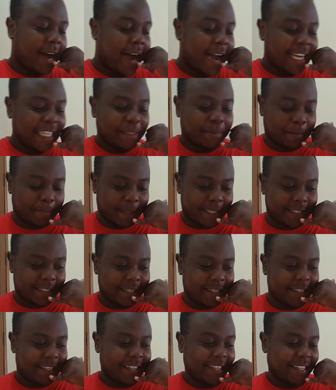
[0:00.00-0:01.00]
Highest
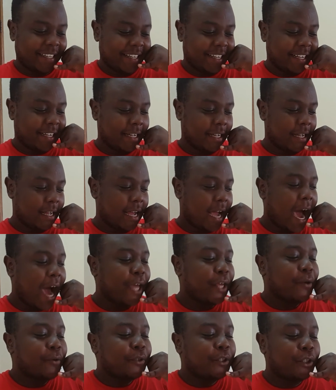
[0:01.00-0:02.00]
professor,
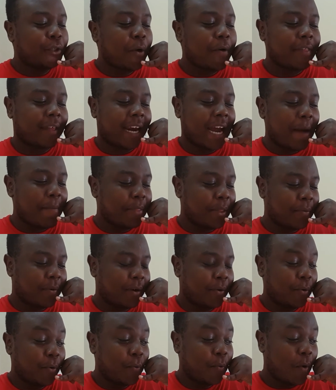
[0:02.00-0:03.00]
are you sure that I'm the
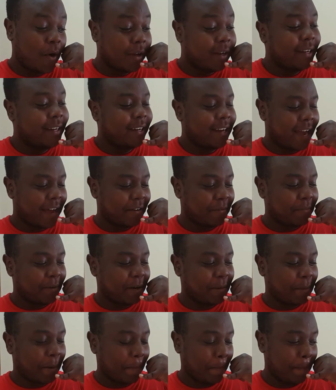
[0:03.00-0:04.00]
one who won 100
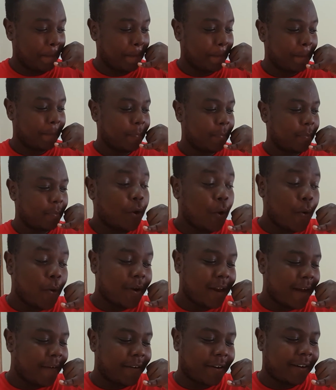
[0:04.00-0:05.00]
million more?
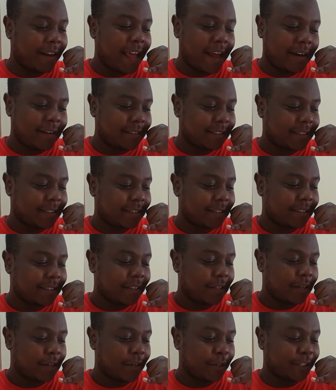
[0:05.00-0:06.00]
No clerical errors
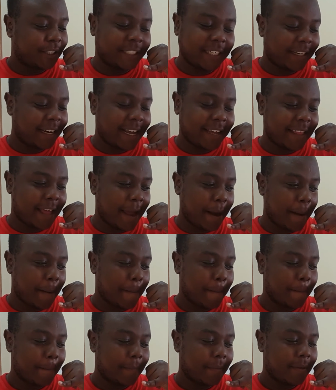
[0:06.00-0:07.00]
or shit like that?
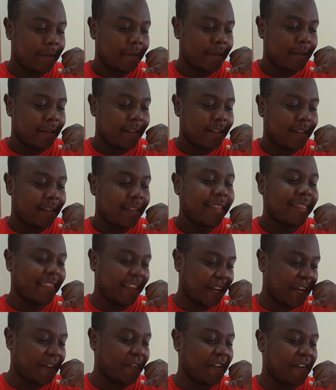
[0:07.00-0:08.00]

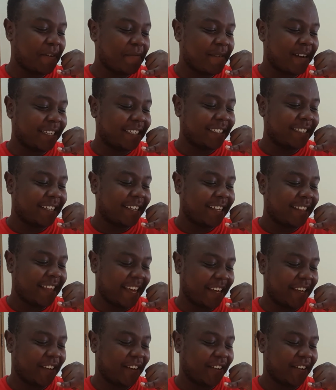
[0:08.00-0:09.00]
Thank you very much.
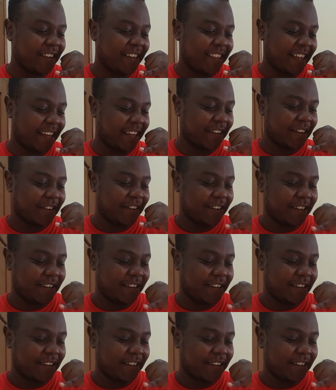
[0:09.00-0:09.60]
Thank you.